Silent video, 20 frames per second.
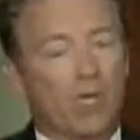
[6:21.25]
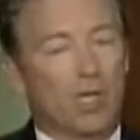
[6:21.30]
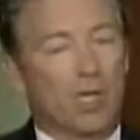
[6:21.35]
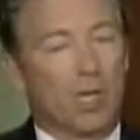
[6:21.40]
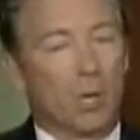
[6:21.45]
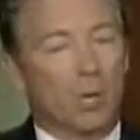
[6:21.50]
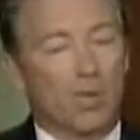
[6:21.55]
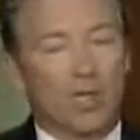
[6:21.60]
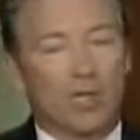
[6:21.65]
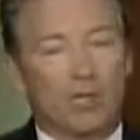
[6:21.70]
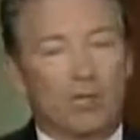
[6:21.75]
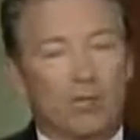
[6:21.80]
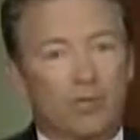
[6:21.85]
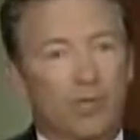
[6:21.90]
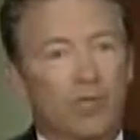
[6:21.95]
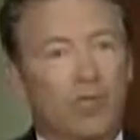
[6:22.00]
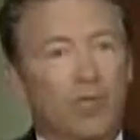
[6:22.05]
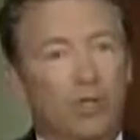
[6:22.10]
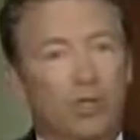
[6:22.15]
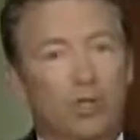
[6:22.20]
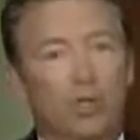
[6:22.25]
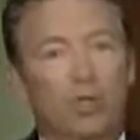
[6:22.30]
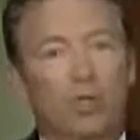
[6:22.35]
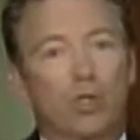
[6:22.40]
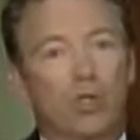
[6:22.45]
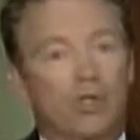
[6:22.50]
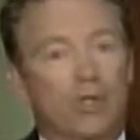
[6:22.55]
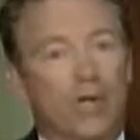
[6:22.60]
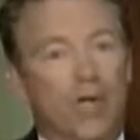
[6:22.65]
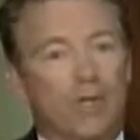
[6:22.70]
And we had a very good
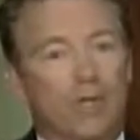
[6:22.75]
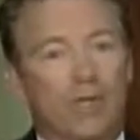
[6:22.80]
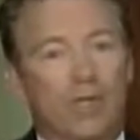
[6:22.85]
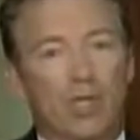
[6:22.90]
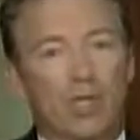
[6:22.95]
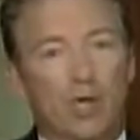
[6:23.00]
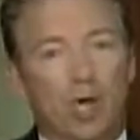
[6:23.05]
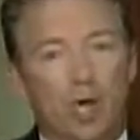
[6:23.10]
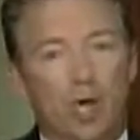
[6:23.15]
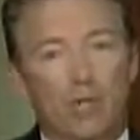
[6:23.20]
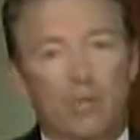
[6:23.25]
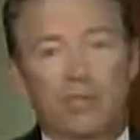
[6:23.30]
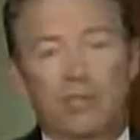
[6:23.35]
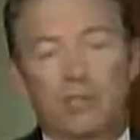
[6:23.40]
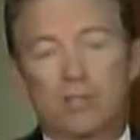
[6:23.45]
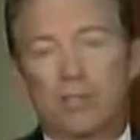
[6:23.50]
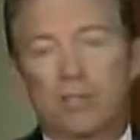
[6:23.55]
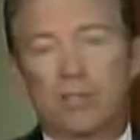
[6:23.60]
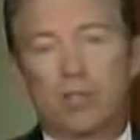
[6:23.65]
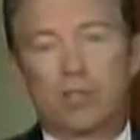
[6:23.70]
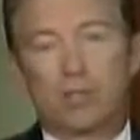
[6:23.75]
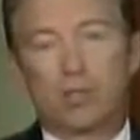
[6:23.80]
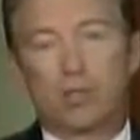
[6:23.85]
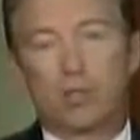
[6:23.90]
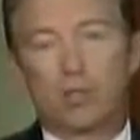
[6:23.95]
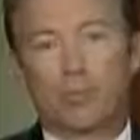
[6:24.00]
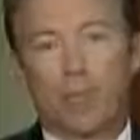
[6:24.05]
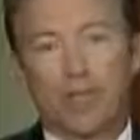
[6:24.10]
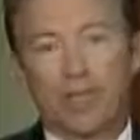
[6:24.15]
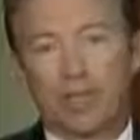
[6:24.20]
and I think honest discussion
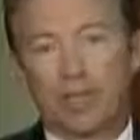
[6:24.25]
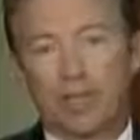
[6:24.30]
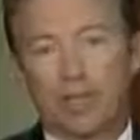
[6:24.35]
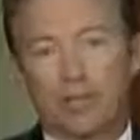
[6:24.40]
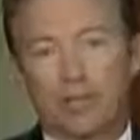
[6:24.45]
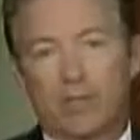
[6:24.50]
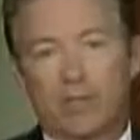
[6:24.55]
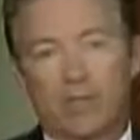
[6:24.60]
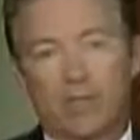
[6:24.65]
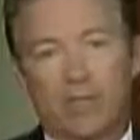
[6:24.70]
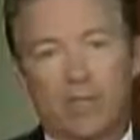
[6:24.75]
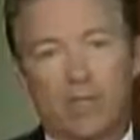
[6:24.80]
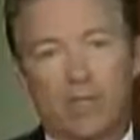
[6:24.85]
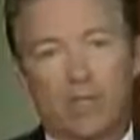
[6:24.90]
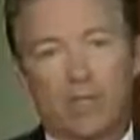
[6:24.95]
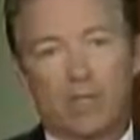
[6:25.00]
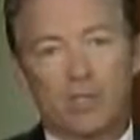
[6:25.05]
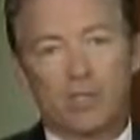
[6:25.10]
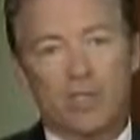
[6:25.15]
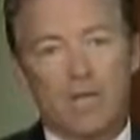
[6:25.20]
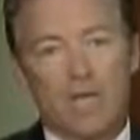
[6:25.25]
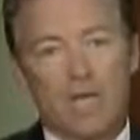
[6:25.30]
about a lot of these things,